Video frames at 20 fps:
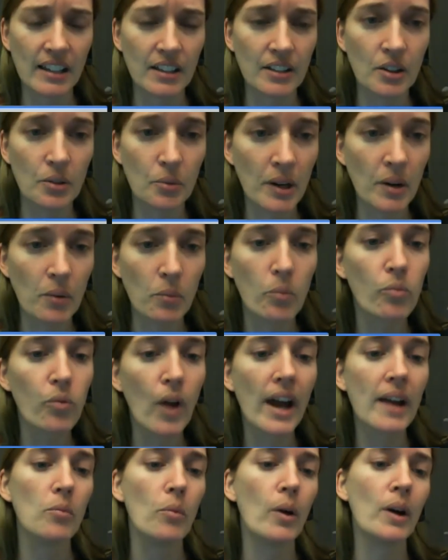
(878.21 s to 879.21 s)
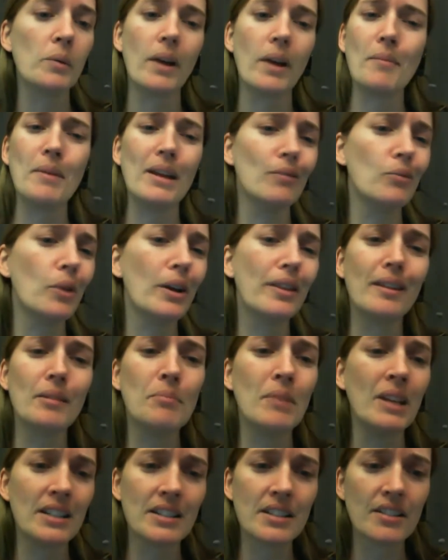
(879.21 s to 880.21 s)
You know, within
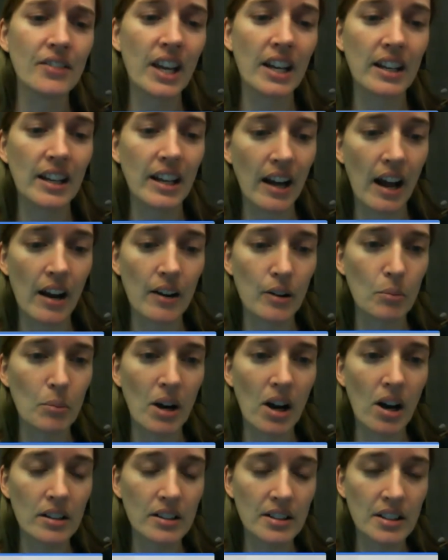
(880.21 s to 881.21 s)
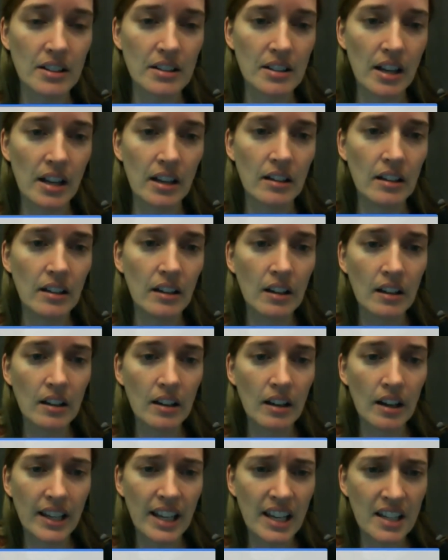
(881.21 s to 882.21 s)
minutes of getting it out of the box, he's saying,
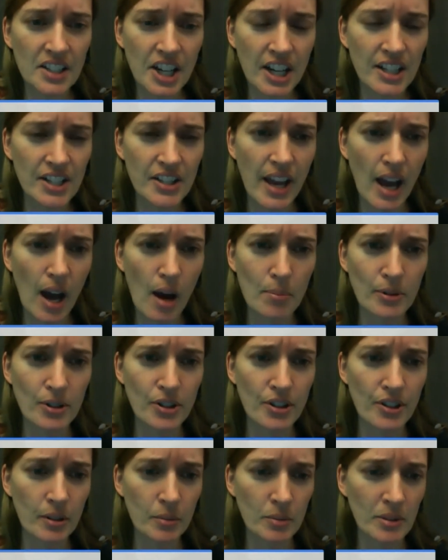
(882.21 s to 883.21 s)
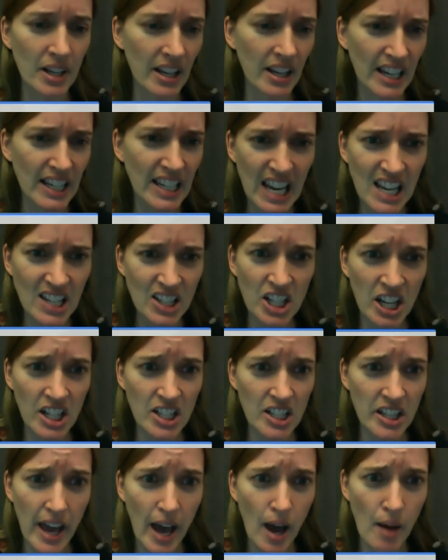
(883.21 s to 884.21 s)
you can't change the aperture, and I'm saying, I can't change
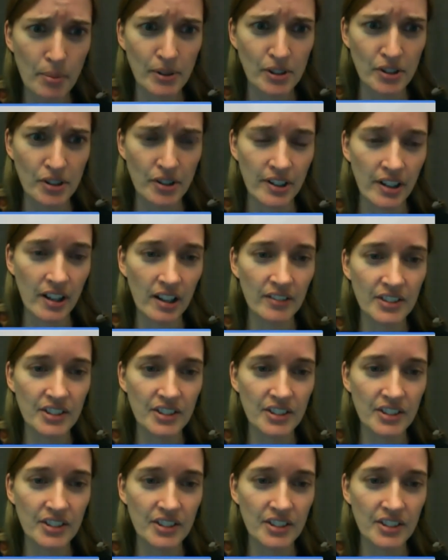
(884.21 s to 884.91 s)
the aperture, and all of a